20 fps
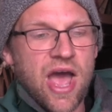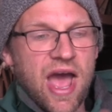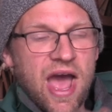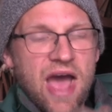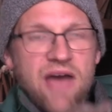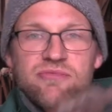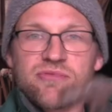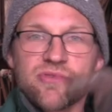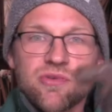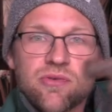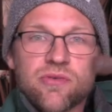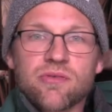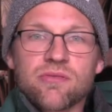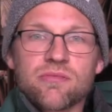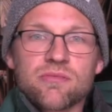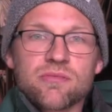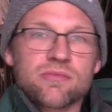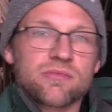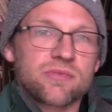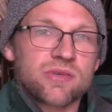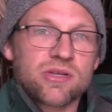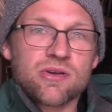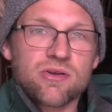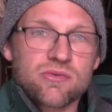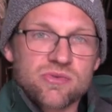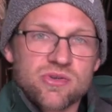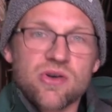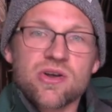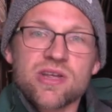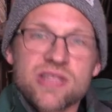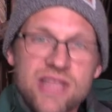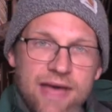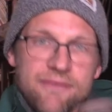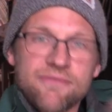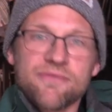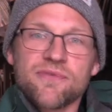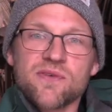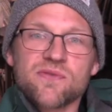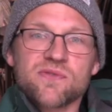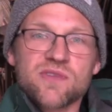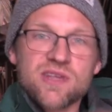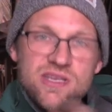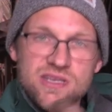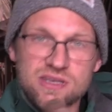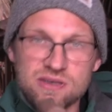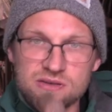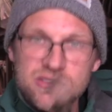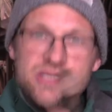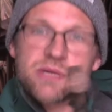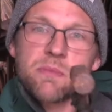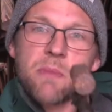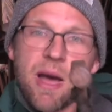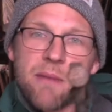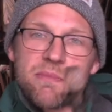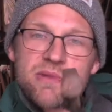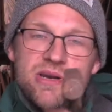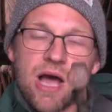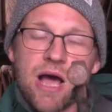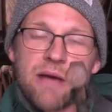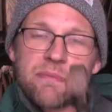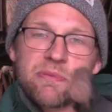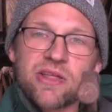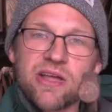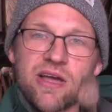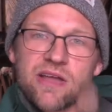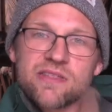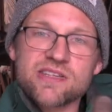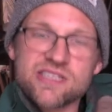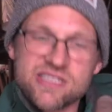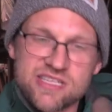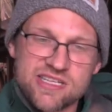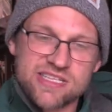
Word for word: after you know during that 15 years of my monopoly on this